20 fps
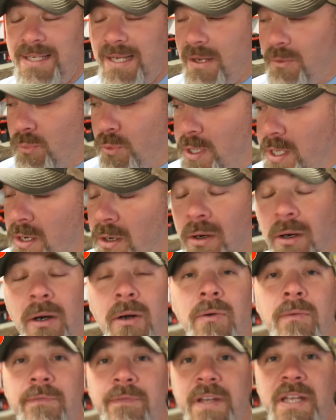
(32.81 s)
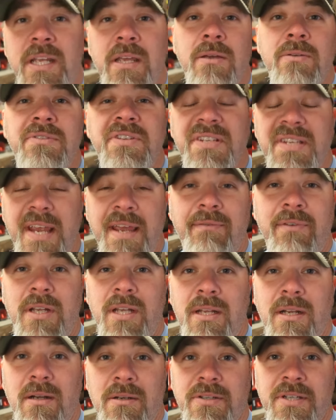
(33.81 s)
Now, we are on video 7
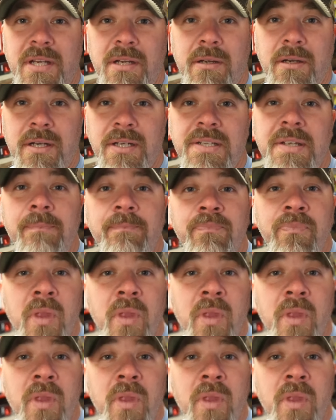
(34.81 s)
in our series